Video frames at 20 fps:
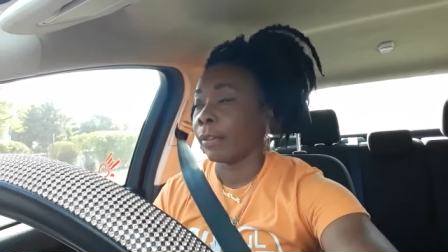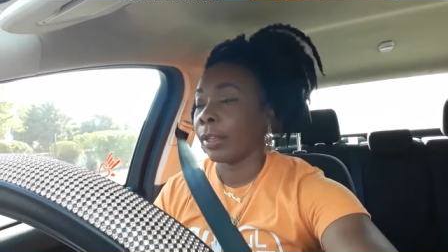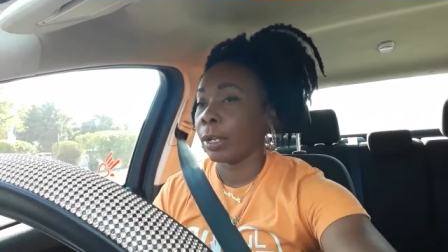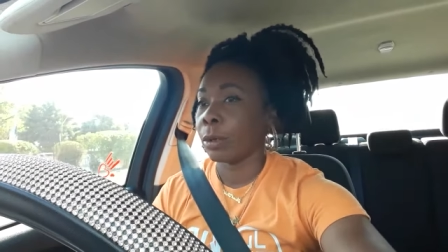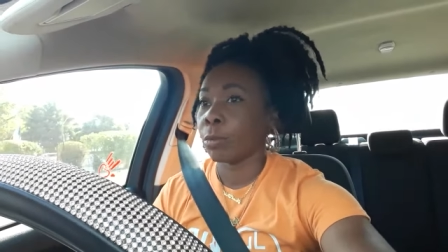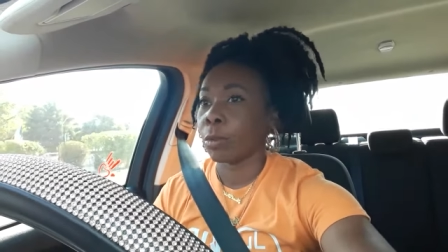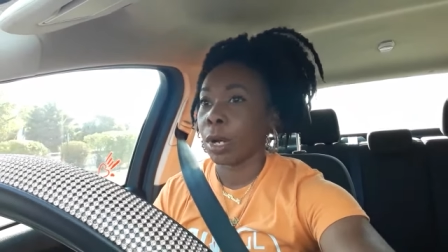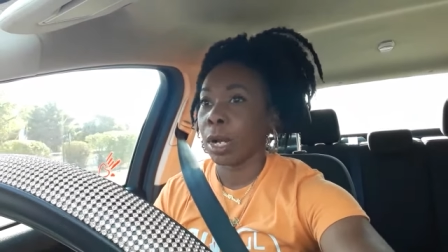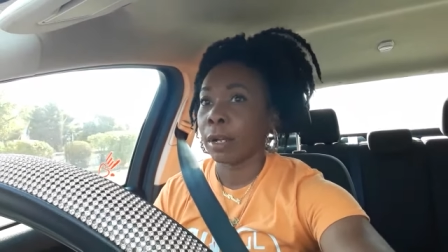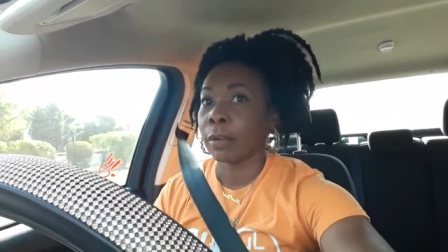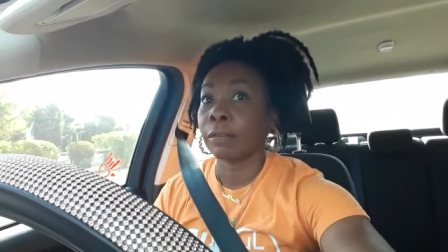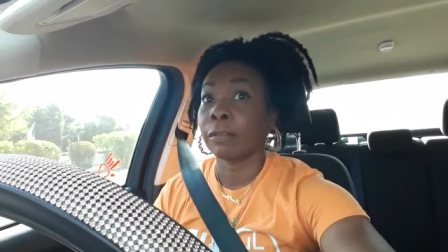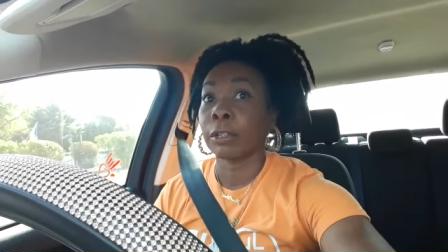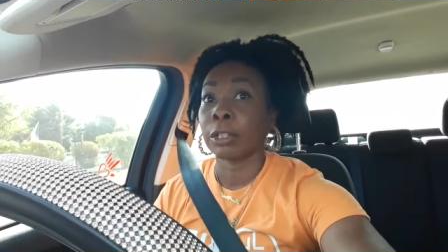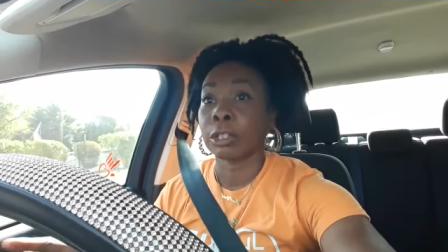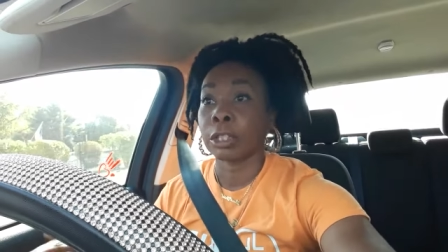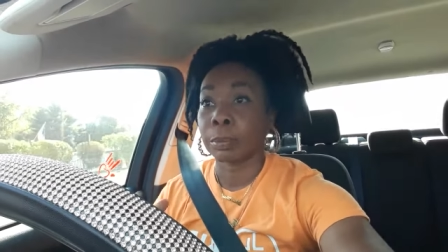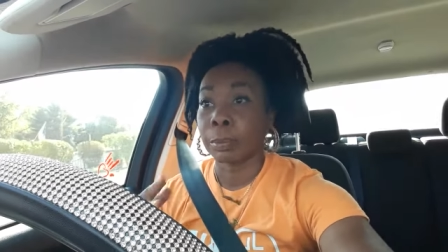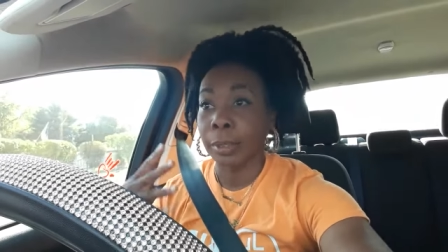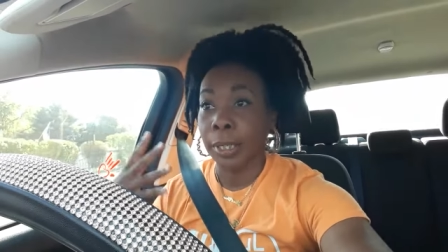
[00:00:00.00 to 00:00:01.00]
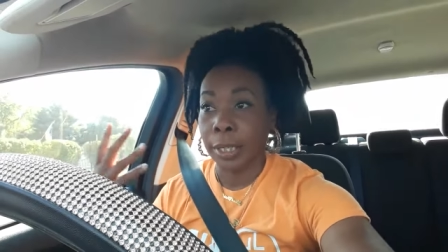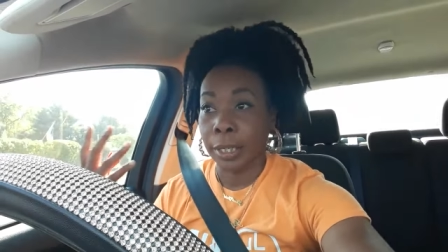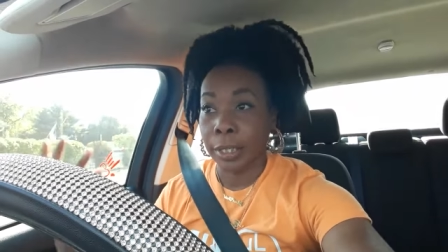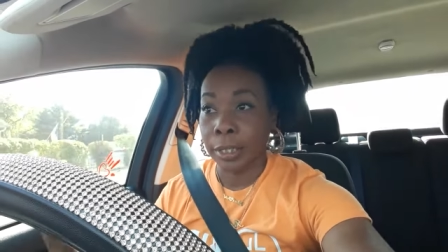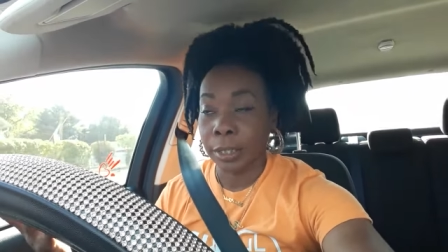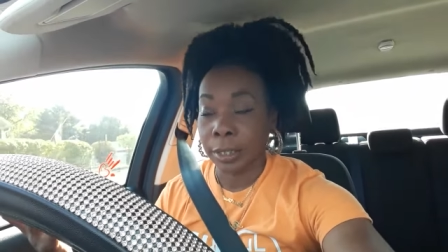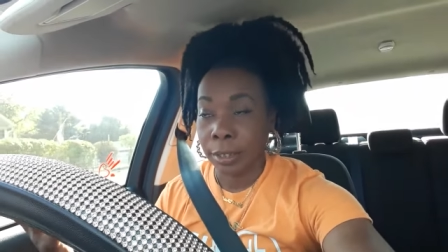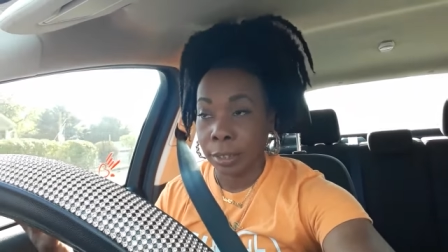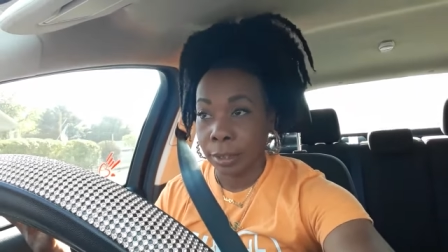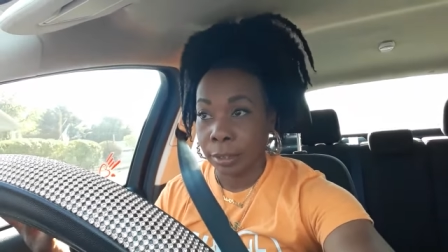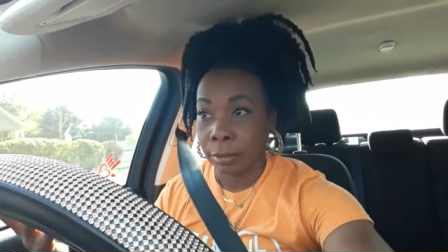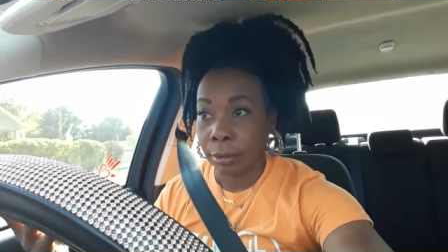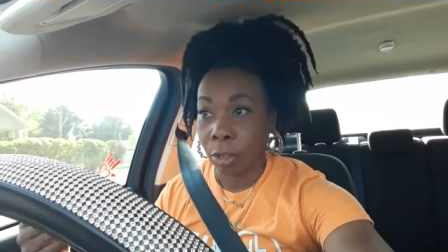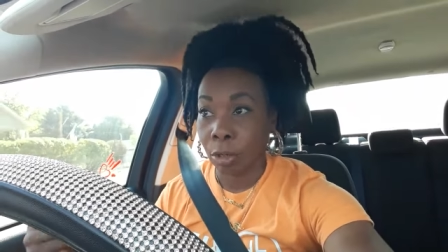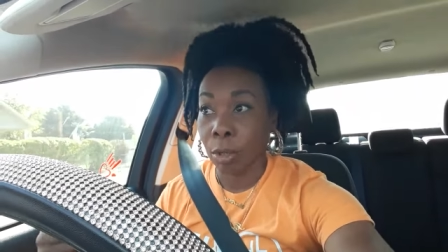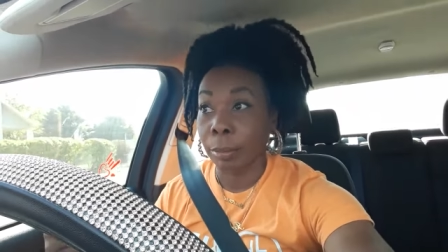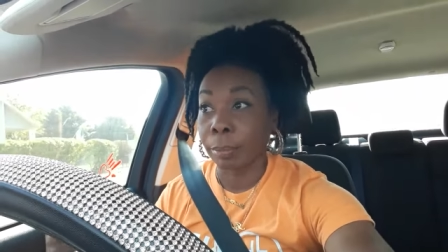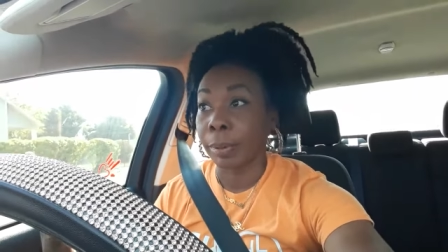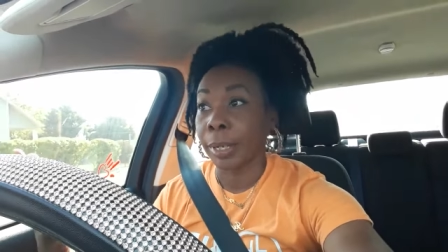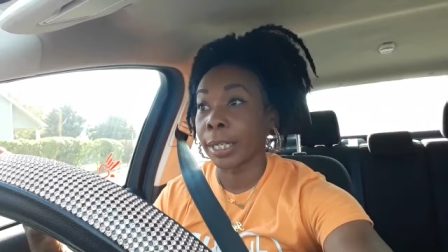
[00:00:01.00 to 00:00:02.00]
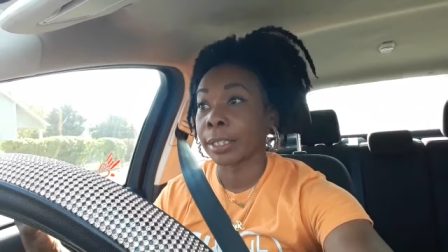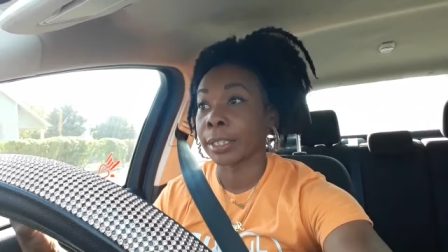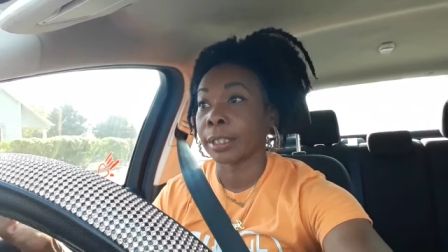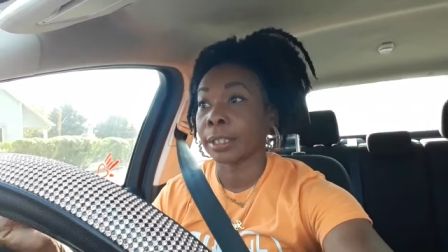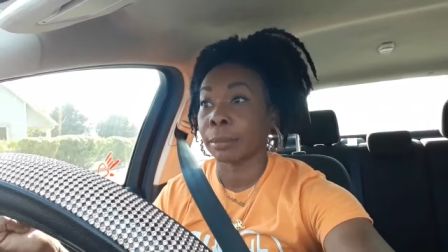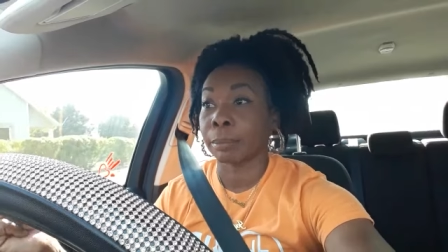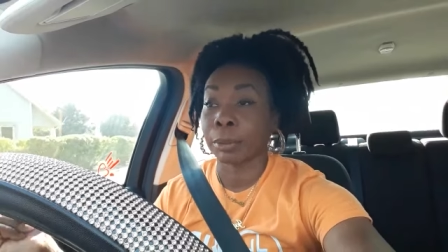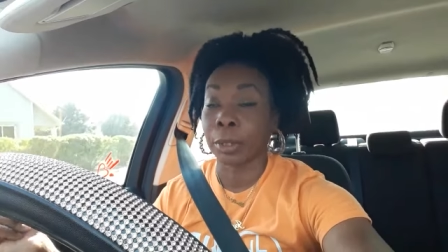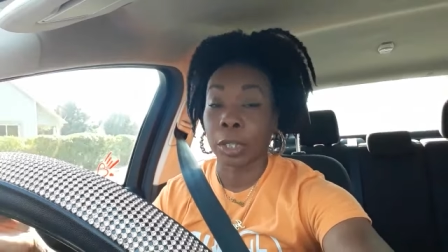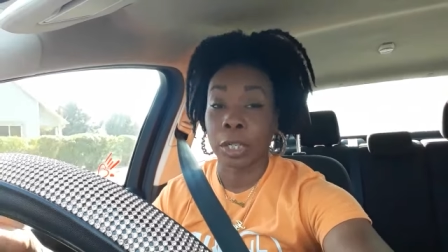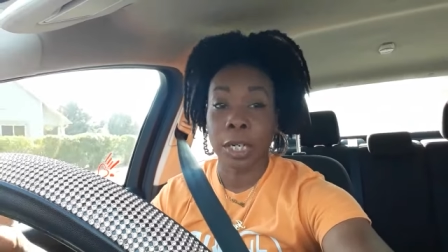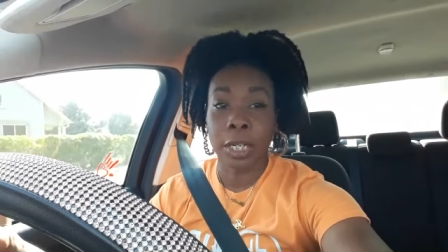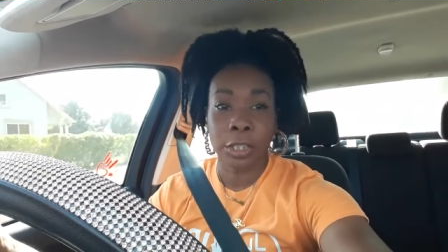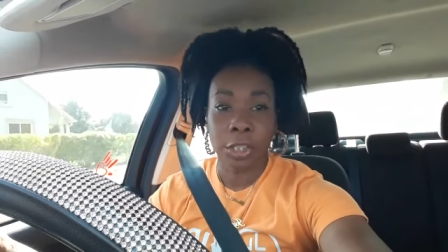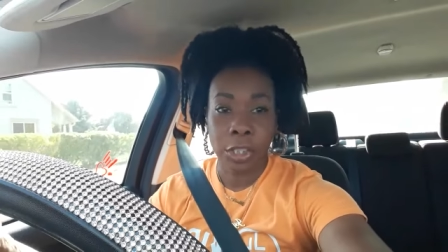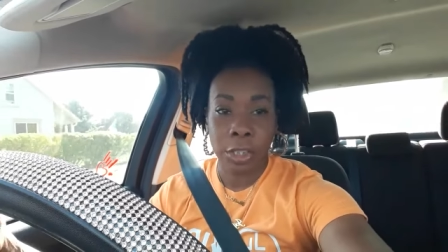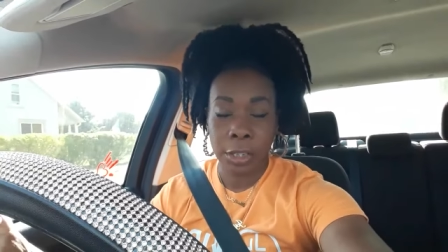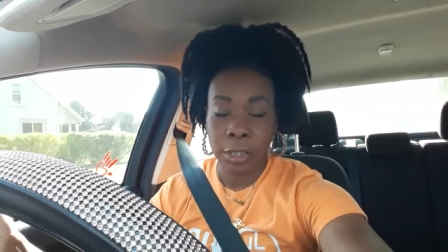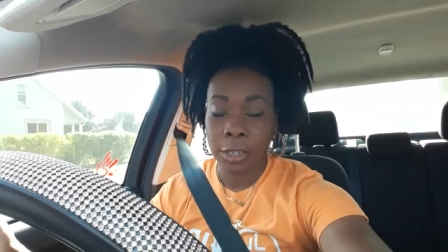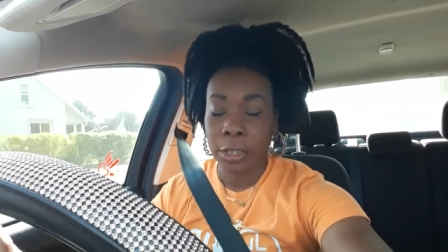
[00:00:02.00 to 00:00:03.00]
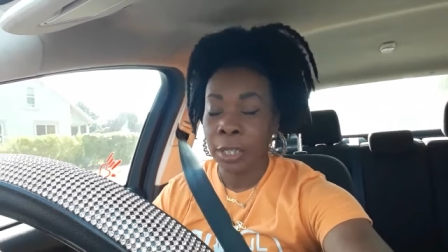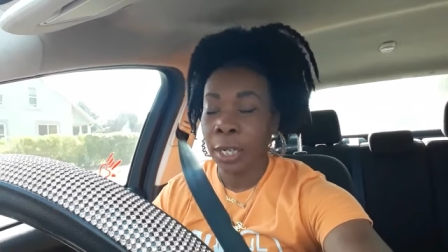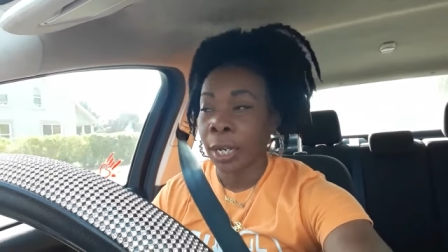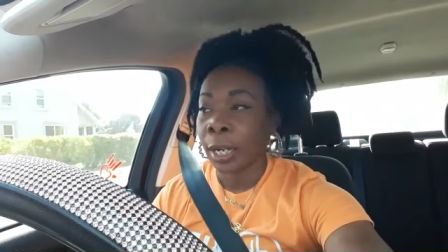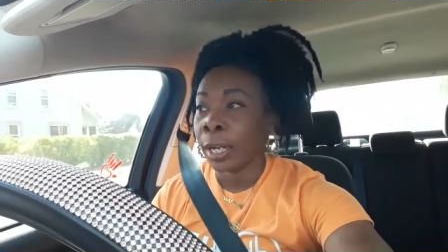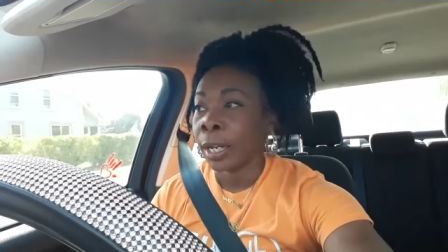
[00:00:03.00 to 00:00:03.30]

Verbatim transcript: they won first place or best percussion.